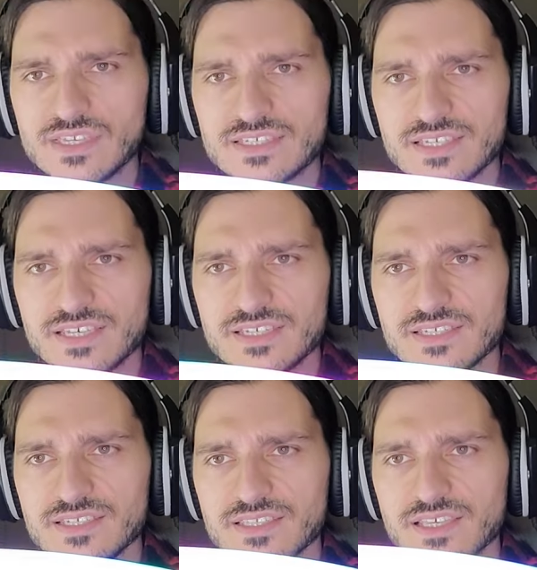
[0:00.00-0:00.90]
This
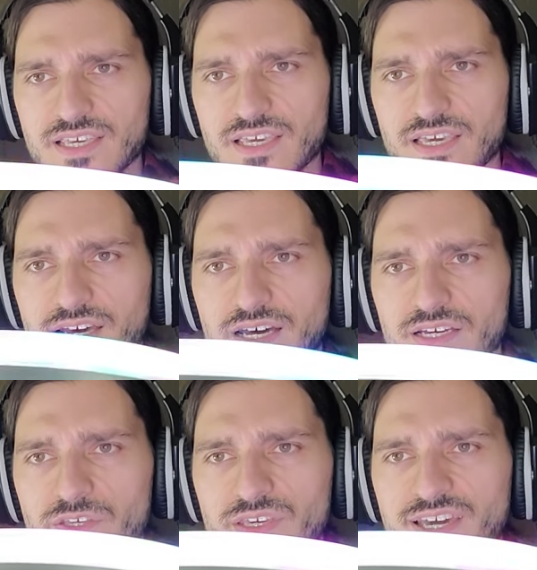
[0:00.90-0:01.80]
is the, uh,
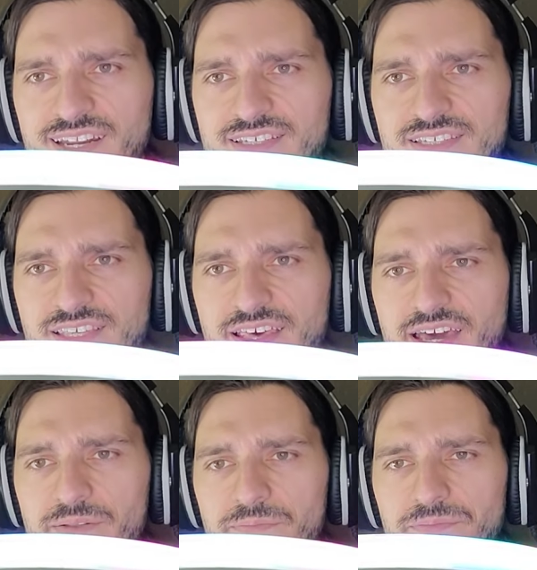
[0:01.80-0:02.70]
you can kind of see
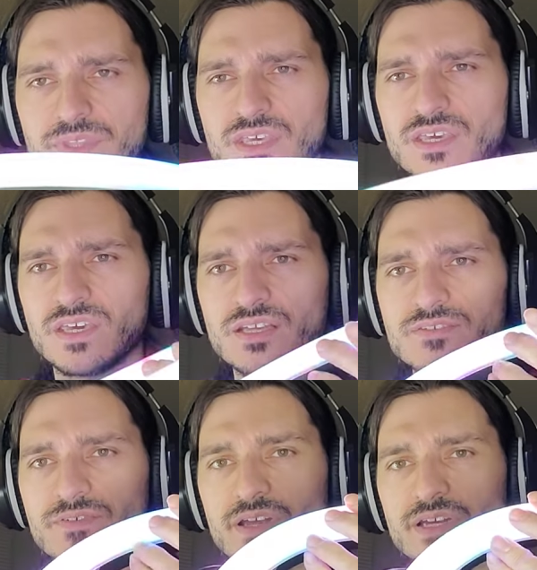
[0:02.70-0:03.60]
that. It's
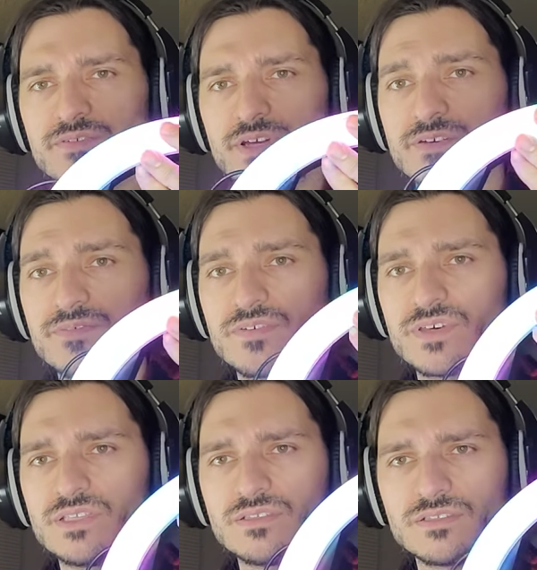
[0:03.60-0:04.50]
very, very
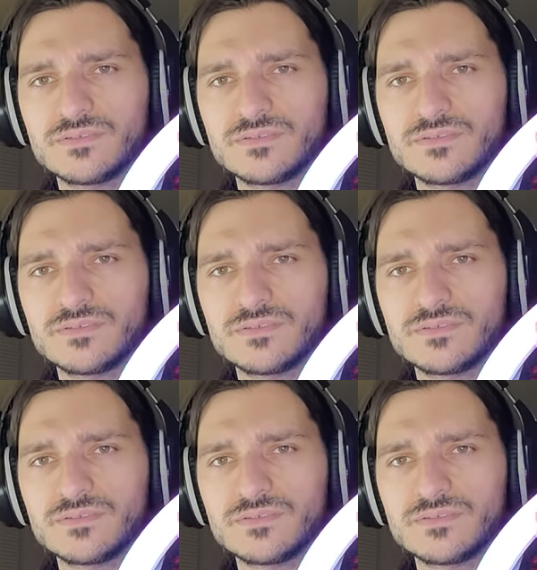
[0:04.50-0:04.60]
vivid,